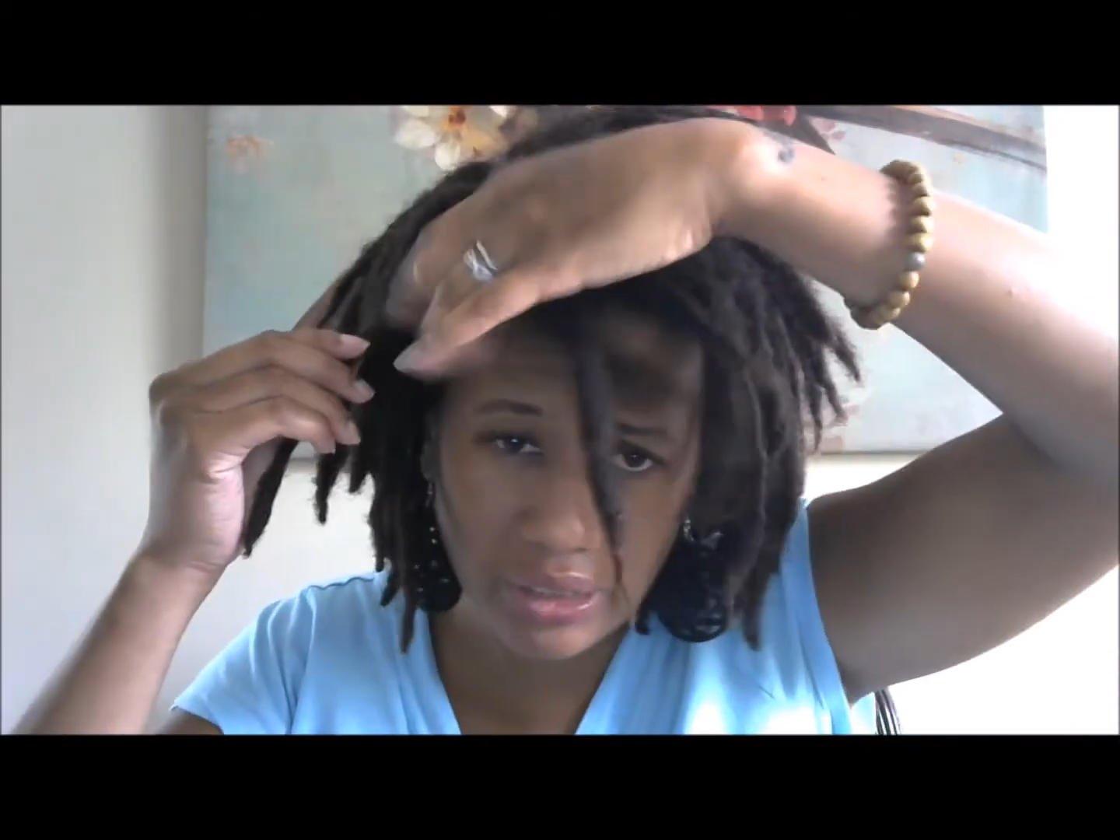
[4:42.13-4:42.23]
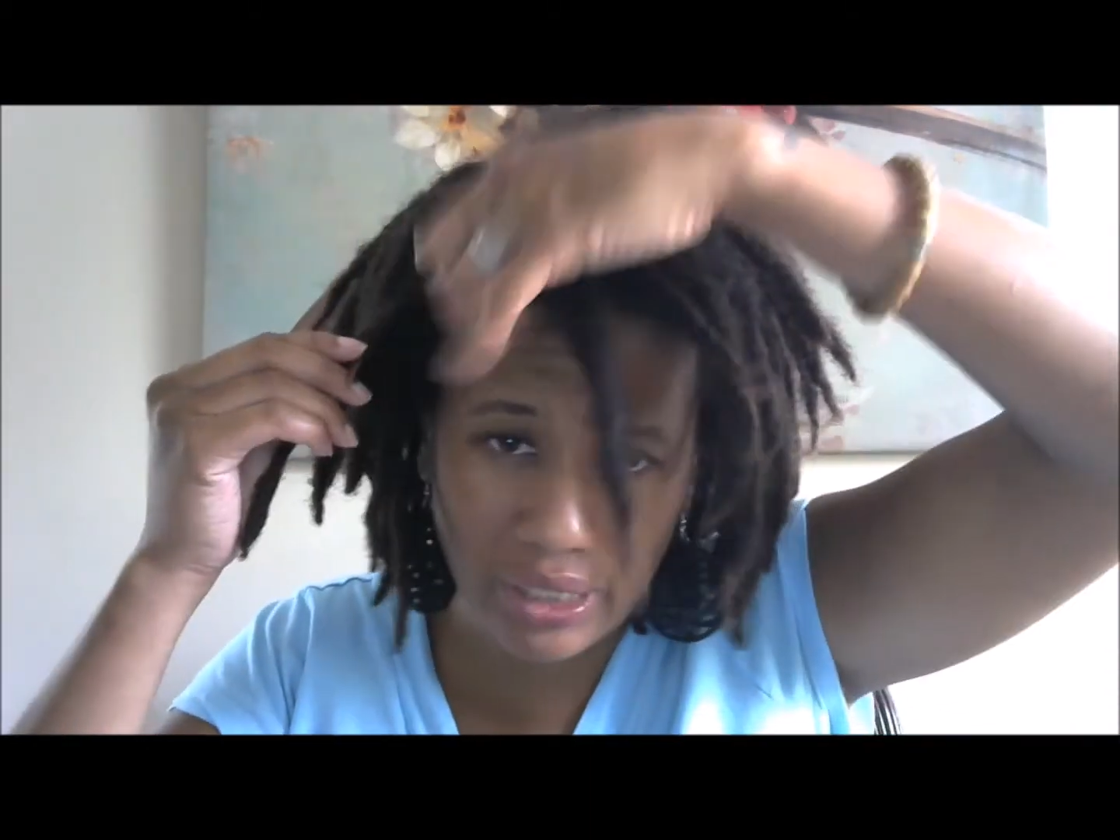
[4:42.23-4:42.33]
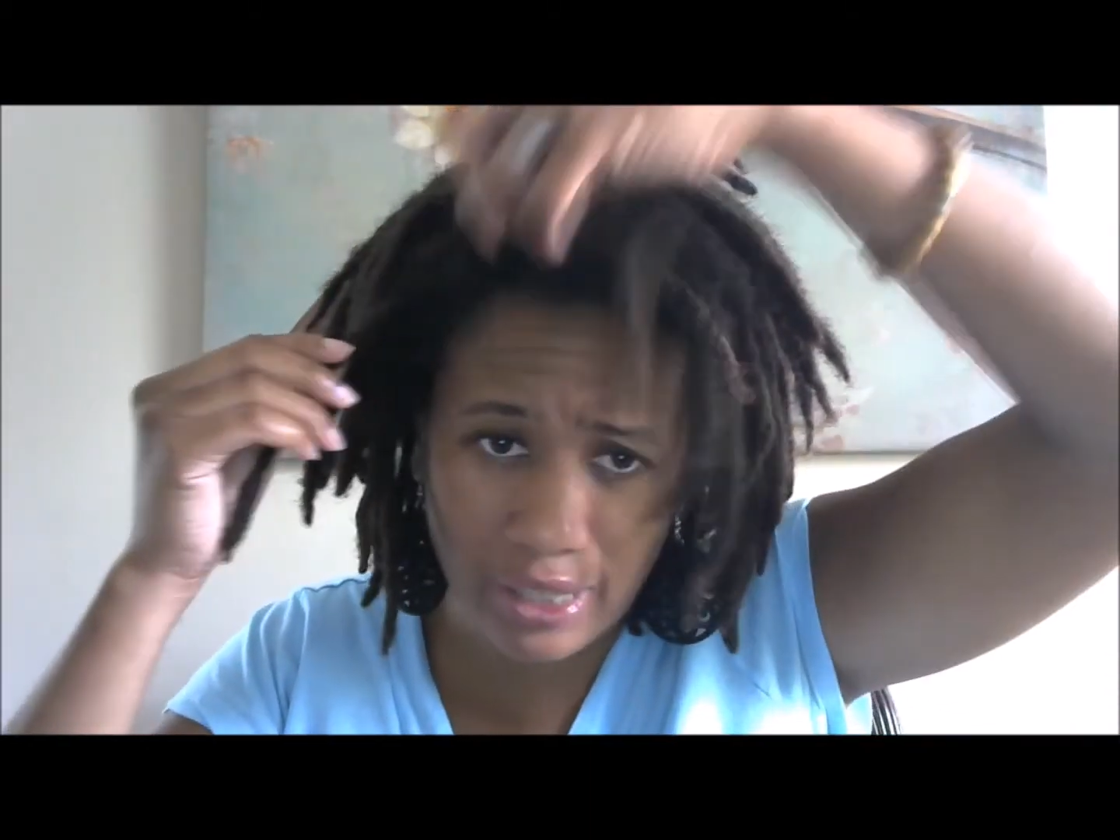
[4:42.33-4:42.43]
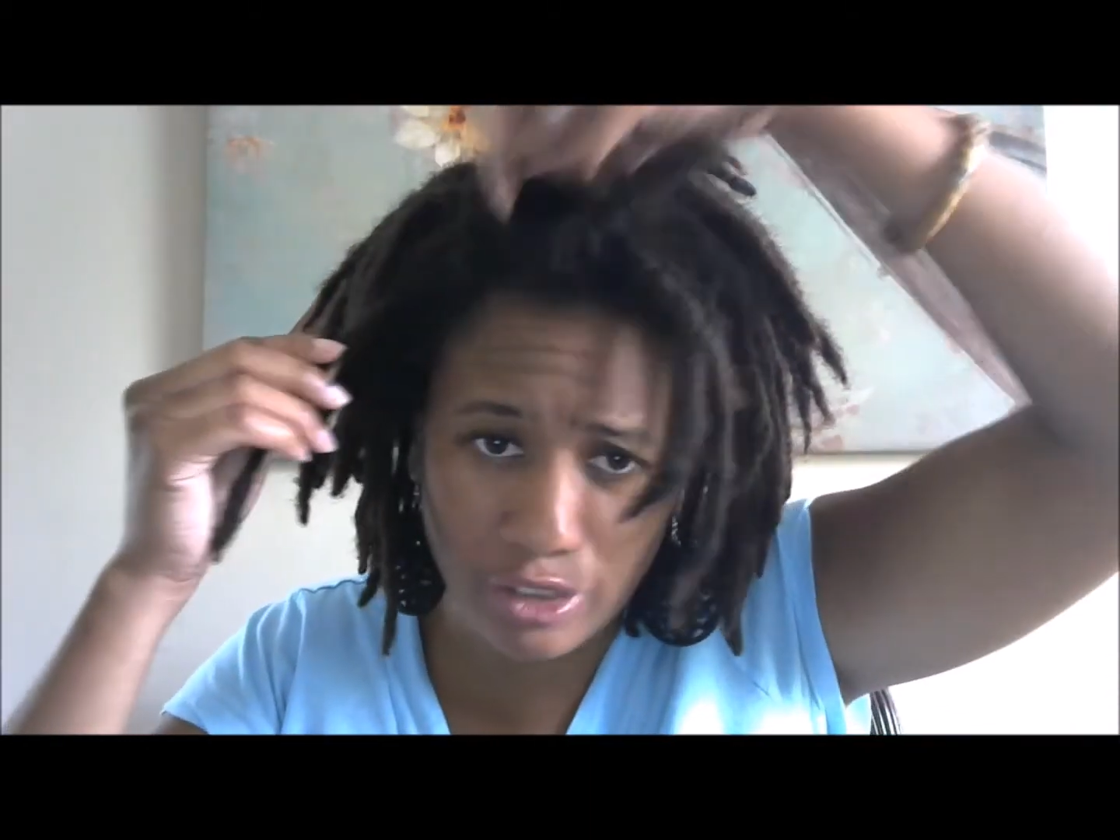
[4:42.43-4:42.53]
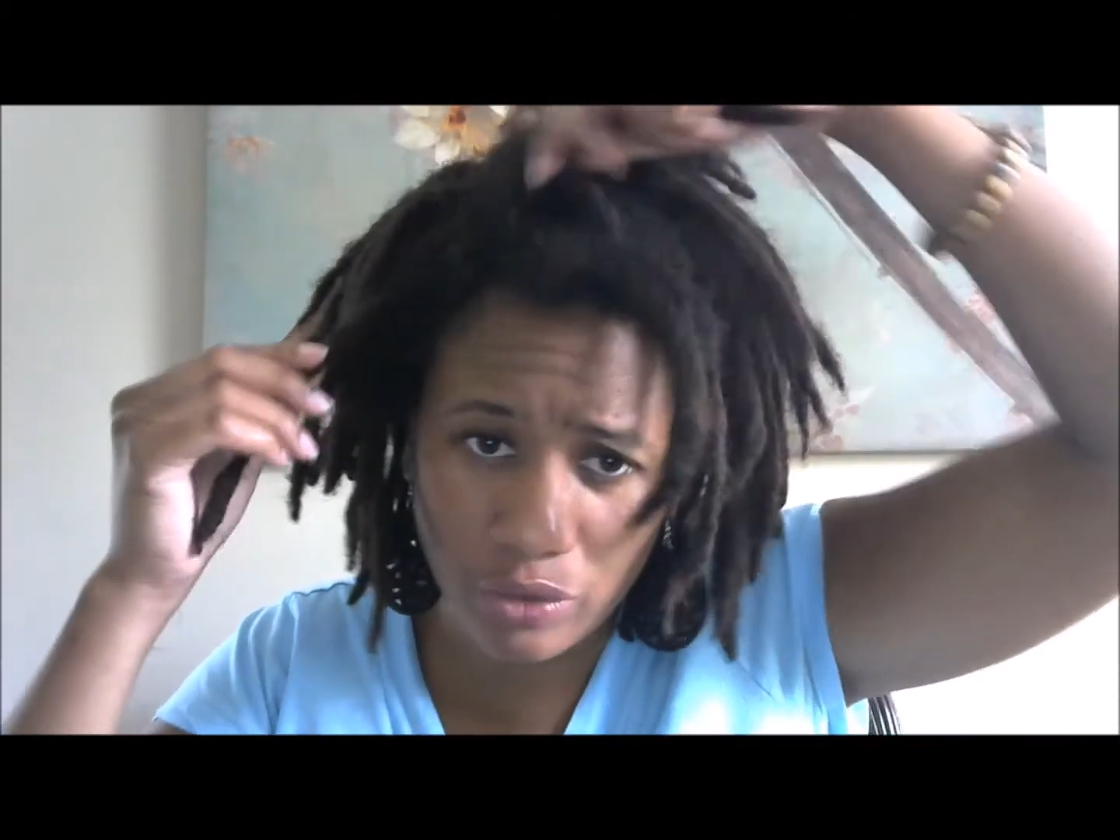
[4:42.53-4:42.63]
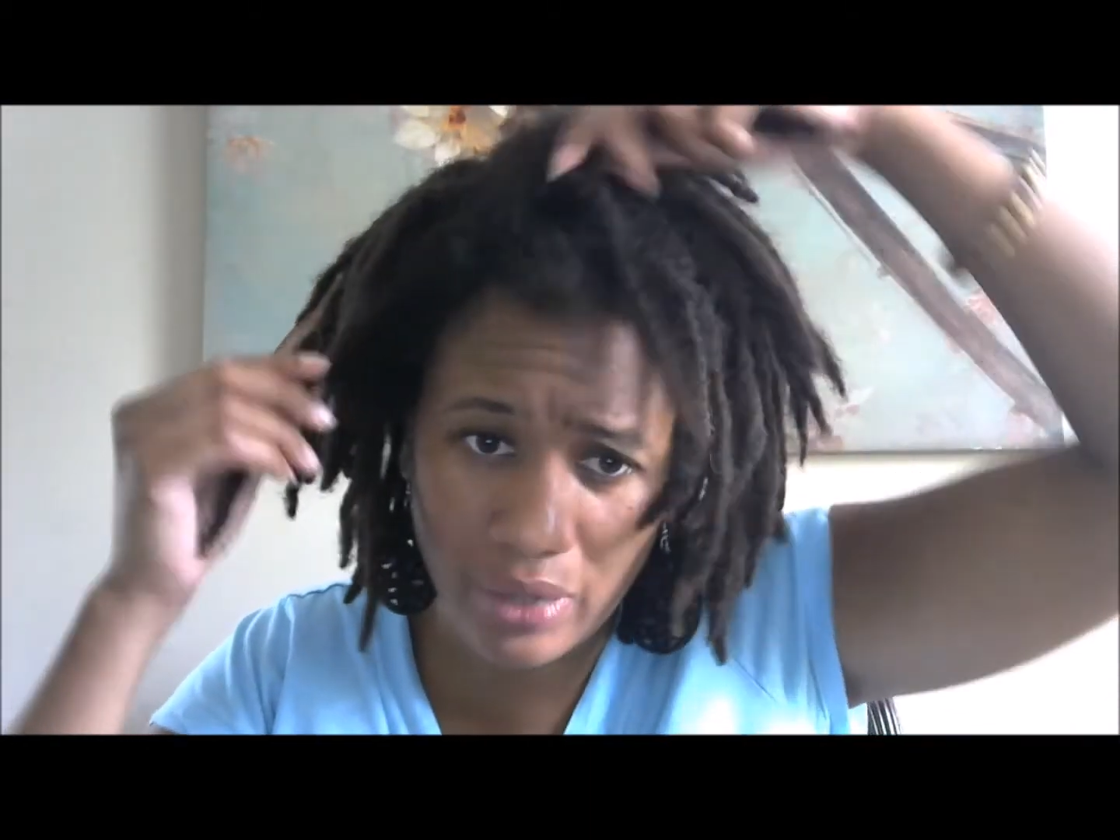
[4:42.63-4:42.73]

that I do